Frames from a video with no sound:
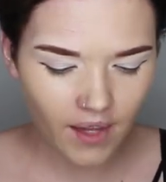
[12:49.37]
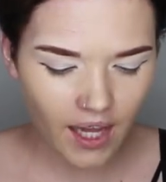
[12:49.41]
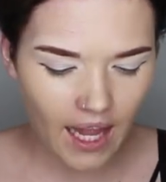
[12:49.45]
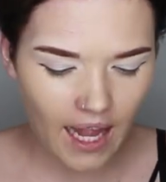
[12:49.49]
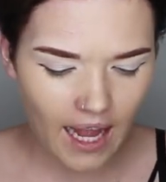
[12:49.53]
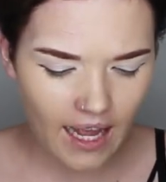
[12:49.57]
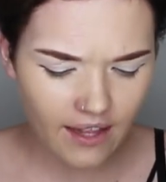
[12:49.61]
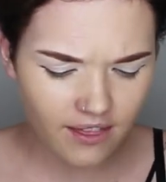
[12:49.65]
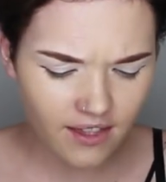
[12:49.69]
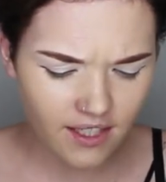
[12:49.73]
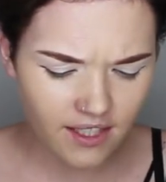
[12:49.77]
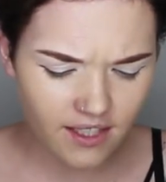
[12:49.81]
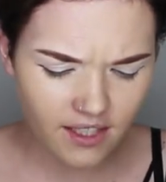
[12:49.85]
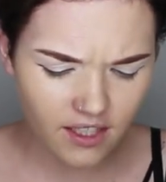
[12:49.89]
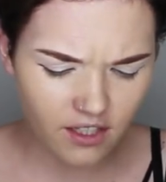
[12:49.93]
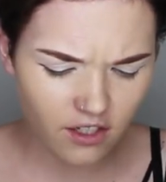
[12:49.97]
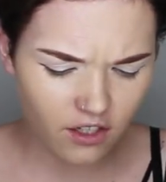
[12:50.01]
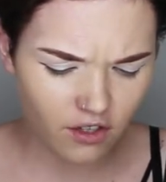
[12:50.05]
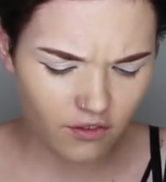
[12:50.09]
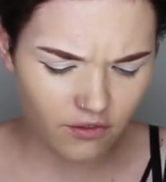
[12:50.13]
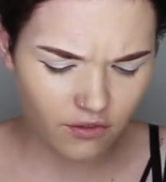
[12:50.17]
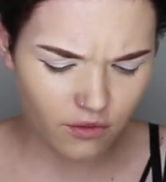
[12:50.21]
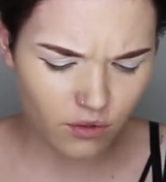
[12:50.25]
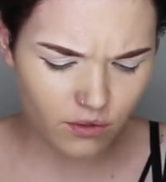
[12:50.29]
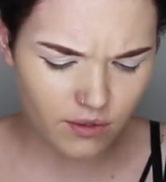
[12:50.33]
At the dinner,
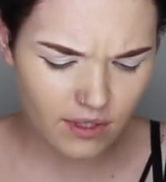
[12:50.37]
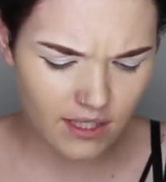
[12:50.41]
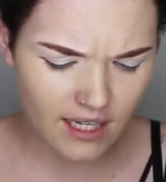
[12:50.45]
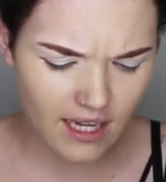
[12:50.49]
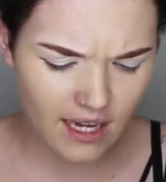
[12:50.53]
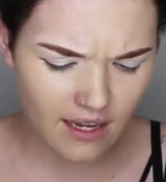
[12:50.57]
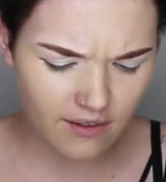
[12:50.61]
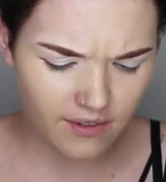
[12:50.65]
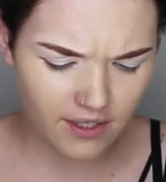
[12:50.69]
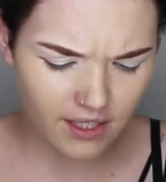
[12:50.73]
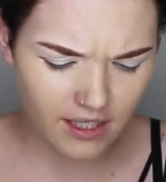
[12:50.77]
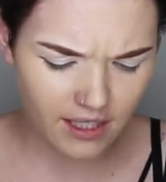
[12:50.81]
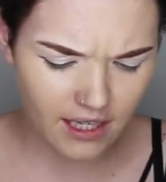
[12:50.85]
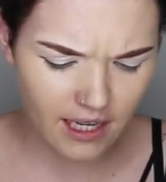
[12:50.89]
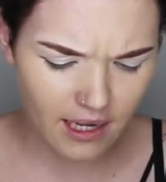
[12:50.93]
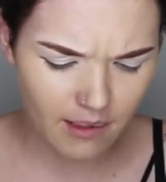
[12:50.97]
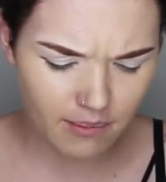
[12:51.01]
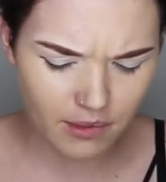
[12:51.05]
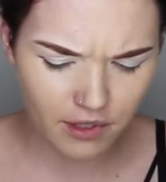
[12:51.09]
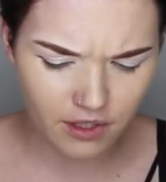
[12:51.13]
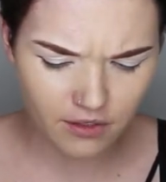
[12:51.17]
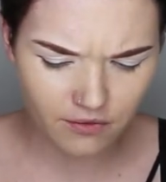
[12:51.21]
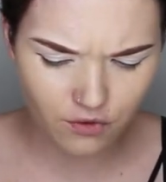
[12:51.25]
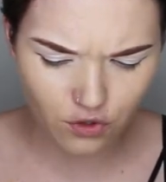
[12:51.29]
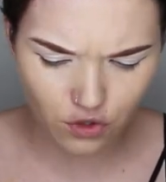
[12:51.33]
of course, they're having a
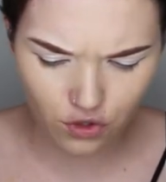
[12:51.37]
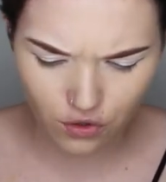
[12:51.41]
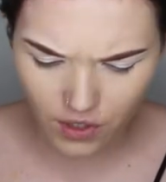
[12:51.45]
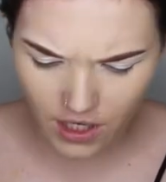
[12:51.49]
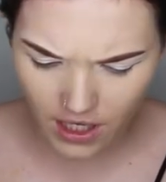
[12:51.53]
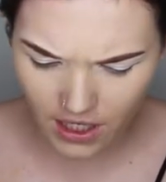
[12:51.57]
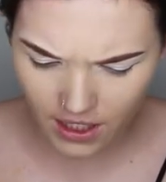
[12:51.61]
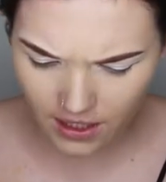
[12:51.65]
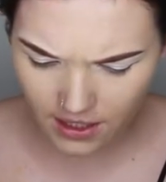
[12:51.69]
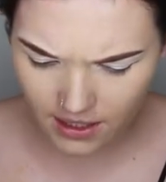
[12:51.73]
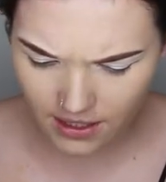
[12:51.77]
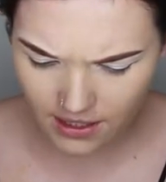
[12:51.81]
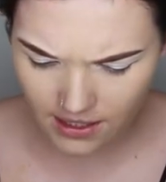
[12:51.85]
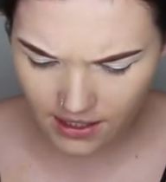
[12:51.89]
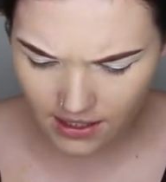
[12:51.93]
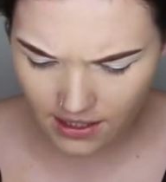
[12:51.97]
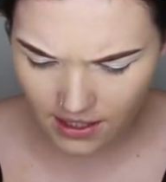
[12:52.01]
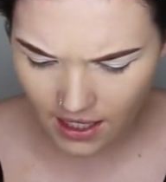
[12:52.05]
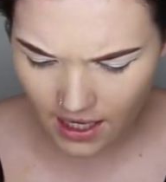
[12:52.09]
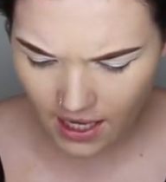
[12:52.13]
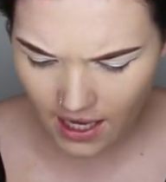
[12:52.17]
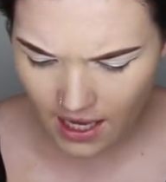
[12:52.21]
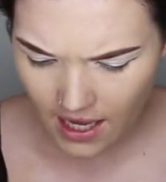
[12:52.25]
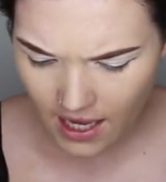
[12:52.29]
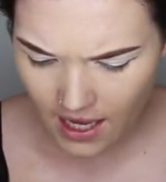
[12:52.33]
couple of drinks
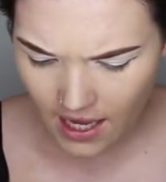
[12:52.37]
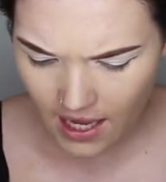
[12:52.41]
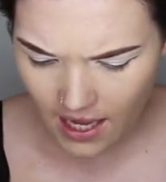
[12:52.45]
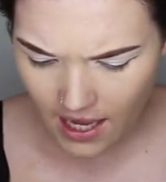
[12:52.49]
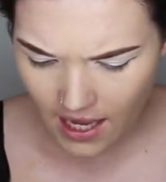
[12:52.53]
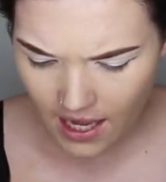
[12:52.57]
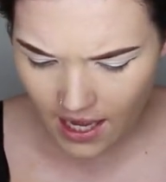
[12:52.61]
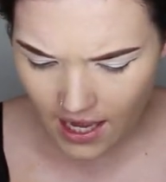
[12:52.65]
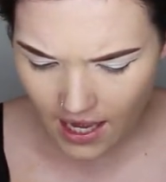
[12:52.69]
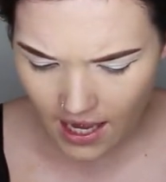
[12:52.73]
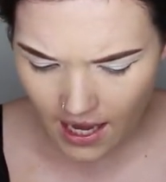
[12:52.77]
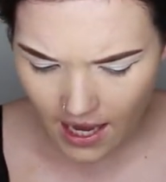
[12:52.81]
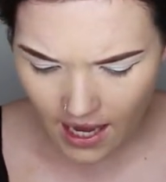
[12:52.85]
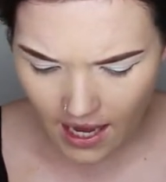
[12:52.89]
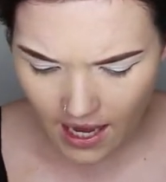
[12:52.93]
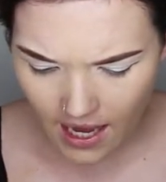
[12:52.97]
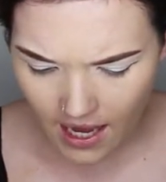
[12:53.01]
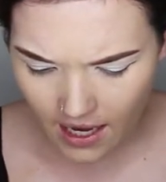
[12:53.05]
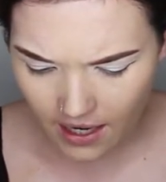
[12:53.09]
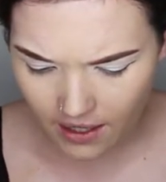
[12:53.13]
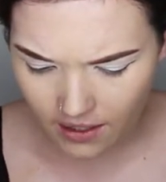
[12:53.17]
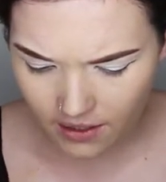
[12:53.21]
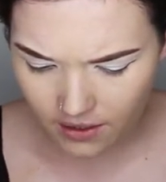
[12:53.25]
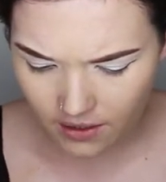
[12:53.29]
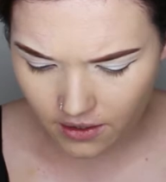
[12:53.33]

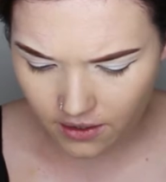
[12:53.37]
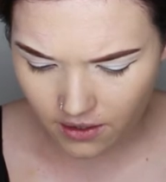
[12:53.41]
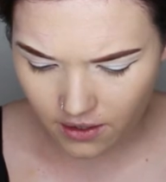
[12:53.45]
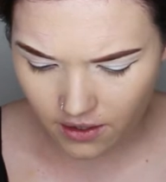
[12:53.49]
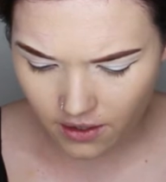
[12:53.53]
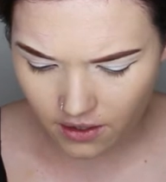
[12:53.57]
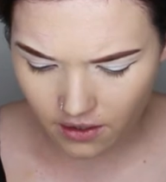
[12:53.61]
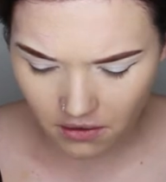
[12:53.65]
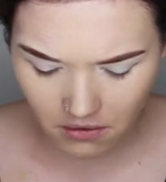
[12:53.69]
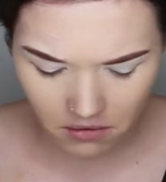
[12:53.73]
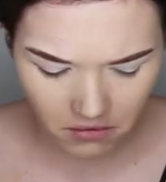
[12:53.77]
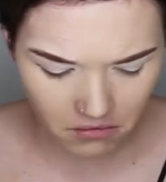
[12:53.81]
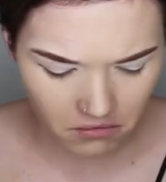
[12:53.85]
and